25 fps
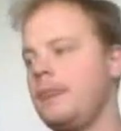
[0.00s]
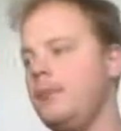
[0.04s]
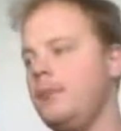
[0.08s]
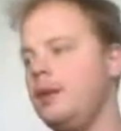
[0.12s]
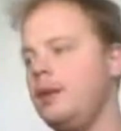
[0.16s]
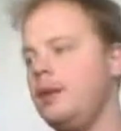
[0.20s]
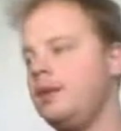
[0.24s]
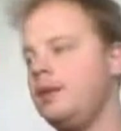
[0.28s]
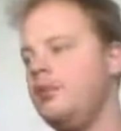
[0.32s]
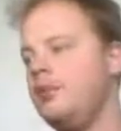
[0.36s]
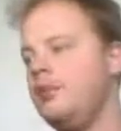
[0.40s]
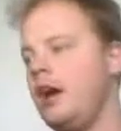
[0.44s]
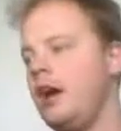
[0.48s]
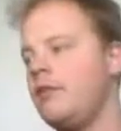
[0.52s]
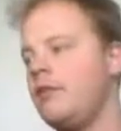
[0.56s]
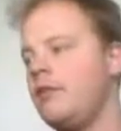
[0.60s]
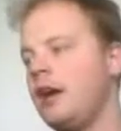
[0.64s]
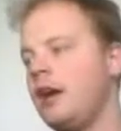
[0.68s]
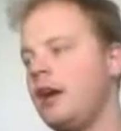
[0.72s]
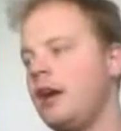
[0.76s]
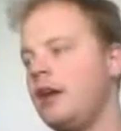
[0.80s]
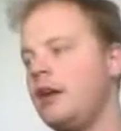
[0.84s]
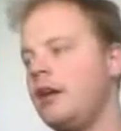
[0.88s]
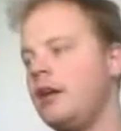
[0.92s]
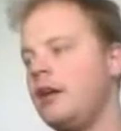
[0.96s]
we can chat
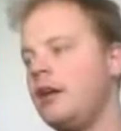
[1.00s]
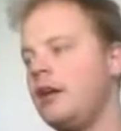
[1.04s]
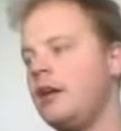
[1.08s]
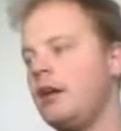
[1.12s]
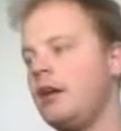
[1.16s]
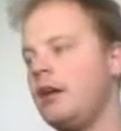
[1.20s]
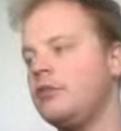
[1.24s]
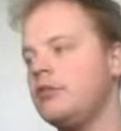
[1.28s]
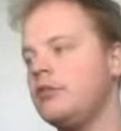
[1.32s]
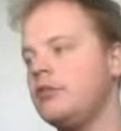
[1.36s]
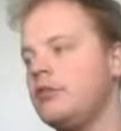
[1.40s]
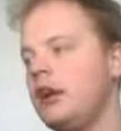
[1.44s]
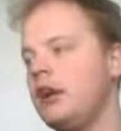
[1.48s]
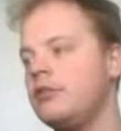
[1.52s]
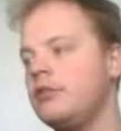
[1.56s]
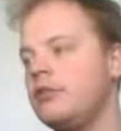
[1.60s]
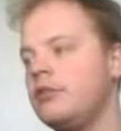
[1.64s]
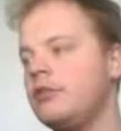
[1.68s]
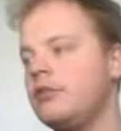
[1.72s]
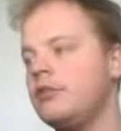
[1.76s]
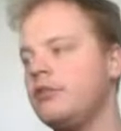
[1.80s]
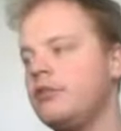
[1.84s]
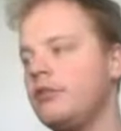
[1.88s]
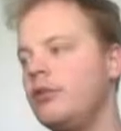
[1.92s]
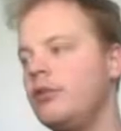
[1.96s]
right here. I can chat
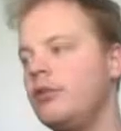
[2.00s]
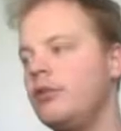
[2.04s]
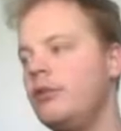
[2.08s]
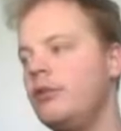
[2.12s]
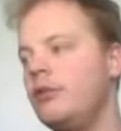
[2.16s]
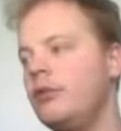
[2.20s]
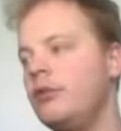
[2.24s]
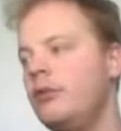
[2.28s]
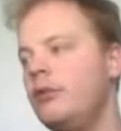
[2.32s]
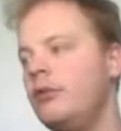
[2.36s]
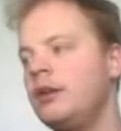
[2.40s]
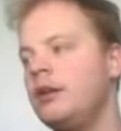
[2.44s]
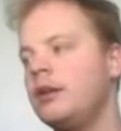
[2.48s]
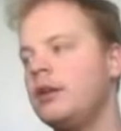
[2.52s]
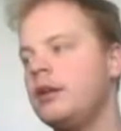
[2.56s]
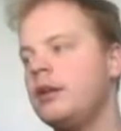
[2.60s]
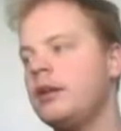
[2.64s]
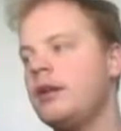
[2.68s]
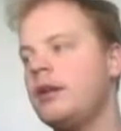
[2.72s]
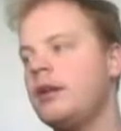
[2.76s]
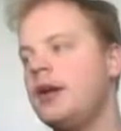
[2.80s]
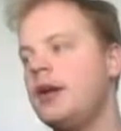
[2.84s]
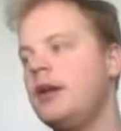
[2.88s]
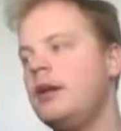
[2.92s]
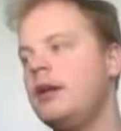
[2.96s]
to Drew and to
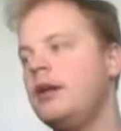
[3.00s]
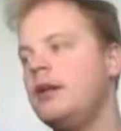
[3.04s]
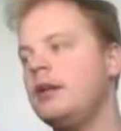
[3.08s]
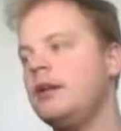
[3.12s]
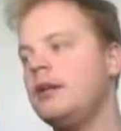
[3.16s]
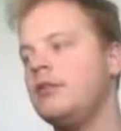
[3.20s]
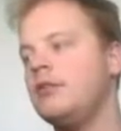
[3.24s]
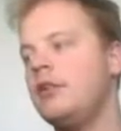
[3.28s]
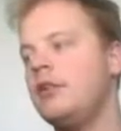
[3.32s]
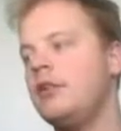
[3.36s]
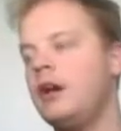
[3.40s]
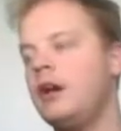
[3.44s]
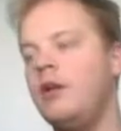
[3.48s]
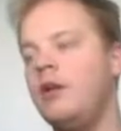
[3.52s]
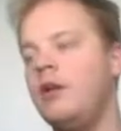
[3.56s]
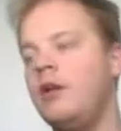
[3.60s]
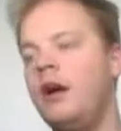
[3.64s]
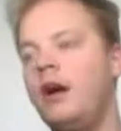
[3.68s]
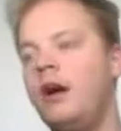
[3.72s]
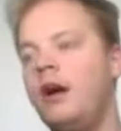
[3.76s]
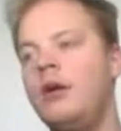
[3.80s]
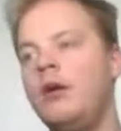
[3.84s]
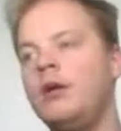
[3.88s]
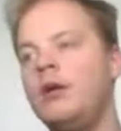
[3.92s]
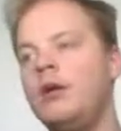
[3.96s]
Kate and say
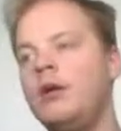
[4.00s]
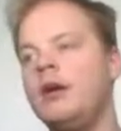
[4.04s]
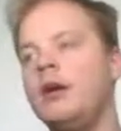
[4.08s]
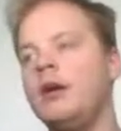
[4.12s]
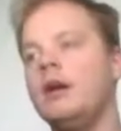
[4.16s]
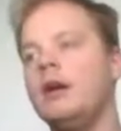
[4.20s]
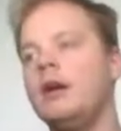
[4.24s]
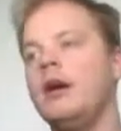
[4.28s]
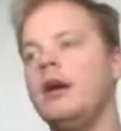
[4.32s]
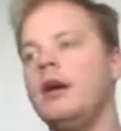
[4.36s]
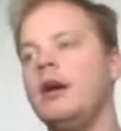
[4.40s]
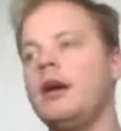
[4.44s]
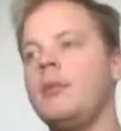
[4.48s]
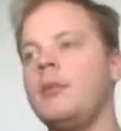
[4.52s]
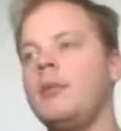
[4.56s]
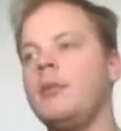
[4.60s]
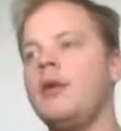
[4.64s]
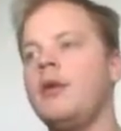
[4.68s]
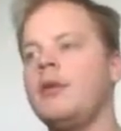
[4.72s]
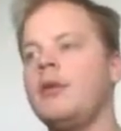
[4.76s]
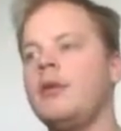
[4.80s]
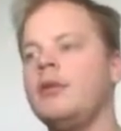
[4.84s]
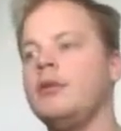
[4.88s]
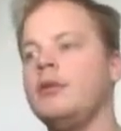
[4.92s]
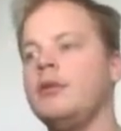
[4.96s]
hello.
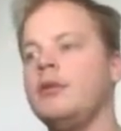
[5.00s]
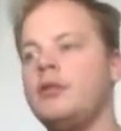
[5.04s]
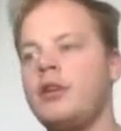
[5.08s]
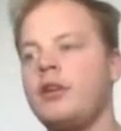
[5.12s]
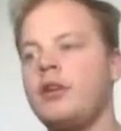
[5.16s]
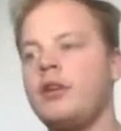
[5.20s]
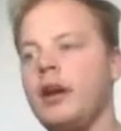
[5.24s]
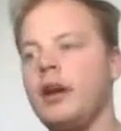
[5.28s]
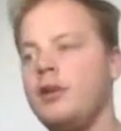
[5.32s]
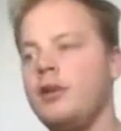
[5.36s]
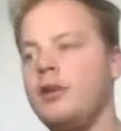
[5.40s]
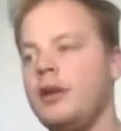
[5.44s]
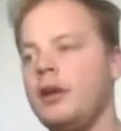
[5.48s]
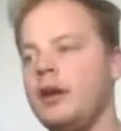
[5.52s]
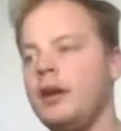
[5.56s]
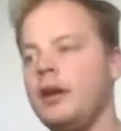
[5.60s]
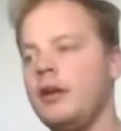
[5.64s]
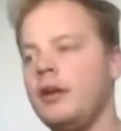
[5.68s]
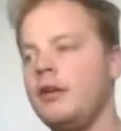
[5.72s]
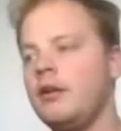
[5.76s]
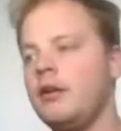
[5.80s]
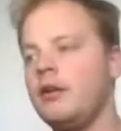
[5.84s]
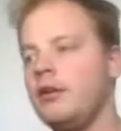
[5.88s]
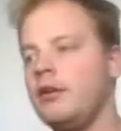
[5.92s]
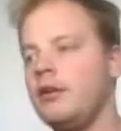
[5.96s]
All you do is type in
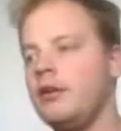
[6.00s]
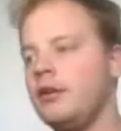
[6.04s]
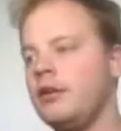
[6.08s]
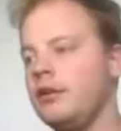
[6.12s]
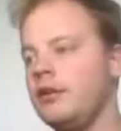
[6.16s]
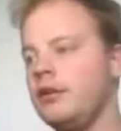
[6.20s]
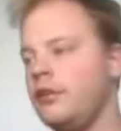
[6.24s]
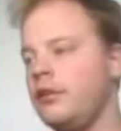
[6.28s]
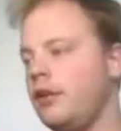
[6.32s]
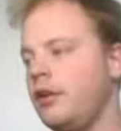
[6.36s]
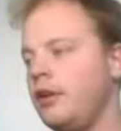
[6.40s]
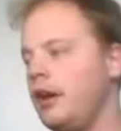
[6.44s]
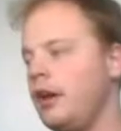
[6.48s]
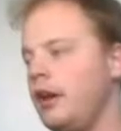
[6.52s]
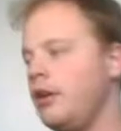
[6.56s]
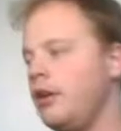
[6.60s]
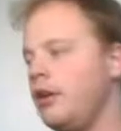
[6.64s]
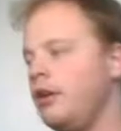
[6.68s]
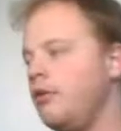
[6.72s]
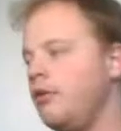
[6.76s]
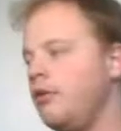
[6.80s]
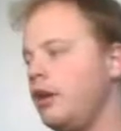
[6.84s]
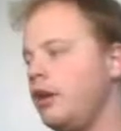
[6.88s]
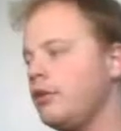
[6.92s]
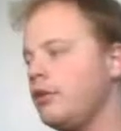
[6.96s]
here and hit
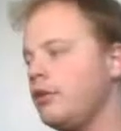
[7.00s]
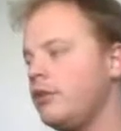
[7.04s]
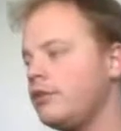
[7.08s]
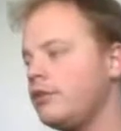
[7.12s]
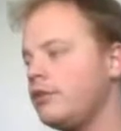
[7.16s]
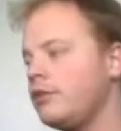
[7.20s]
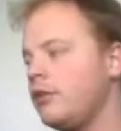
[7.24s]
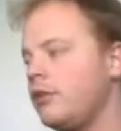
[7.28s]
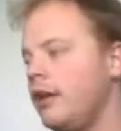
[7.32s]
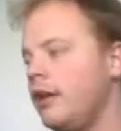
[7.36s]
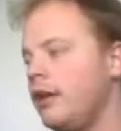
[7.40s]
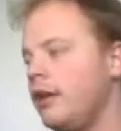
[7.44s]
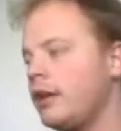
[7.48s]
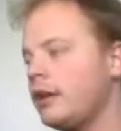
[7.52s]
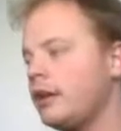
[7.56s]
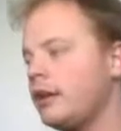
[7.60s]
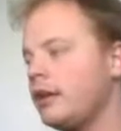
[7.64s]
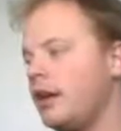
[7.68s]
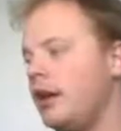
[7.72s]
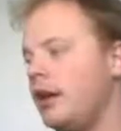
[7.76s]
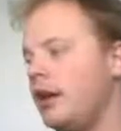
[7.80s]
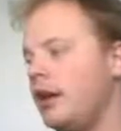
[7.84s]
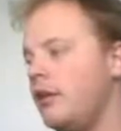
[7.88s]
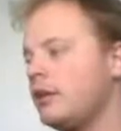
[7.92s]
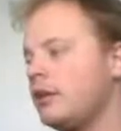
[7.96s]
send. You can also select
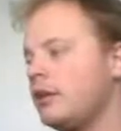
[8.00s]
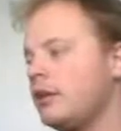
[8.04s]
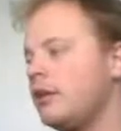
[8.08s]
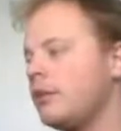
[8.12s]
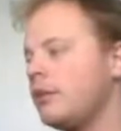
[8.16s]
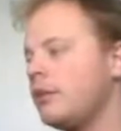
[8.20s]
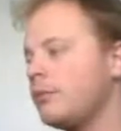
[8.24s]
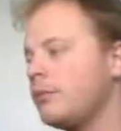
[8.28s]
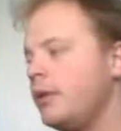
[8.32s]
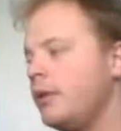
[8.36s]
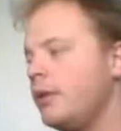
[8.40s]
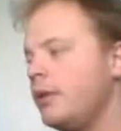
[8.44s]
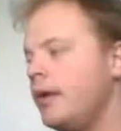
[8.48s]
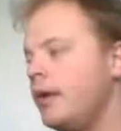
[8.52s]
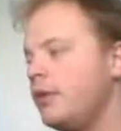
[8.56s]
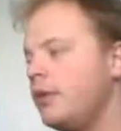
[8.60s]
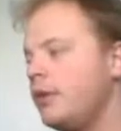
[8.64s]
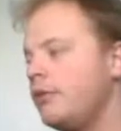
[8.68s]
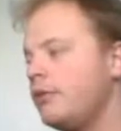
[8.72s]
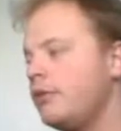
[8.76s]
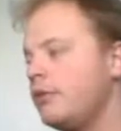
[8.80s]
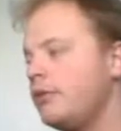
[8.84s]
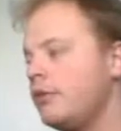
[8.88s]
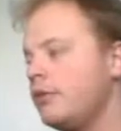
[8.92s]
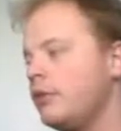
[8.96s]
color as
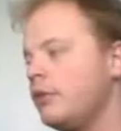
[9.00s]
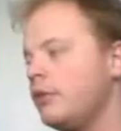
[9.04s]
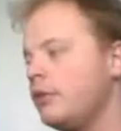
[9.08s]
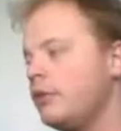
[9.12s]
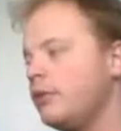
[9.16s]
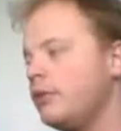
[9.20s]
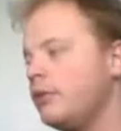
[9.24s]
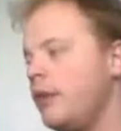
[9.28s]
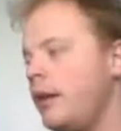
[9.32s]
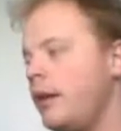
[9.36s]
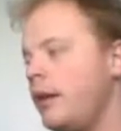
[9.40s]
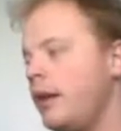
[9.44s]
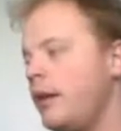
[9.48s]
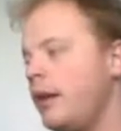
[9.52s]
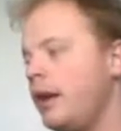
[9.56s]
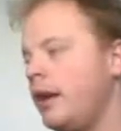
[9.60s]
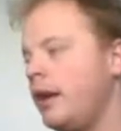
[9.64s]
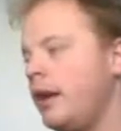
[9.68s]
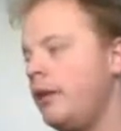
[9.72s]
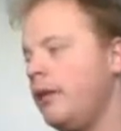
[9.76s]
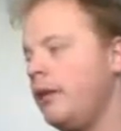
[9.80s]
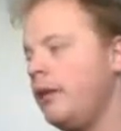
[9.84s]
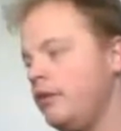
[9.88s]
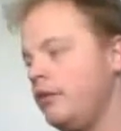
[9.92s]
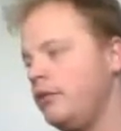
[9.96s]
well. So you can chat
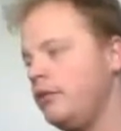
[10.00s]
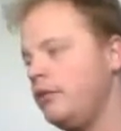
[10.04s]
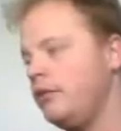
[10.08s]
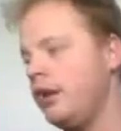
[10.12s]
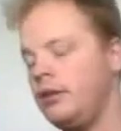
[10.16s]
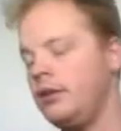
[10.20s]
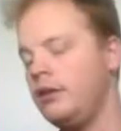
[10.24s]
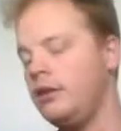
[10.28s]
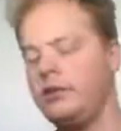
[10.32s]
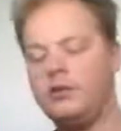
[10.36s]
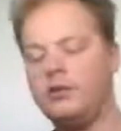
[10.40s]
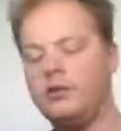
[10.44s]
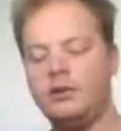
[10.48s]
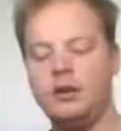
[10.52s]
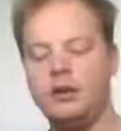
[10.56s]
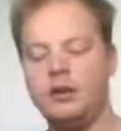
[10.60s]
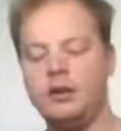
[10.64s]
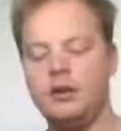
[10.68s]
back in this nice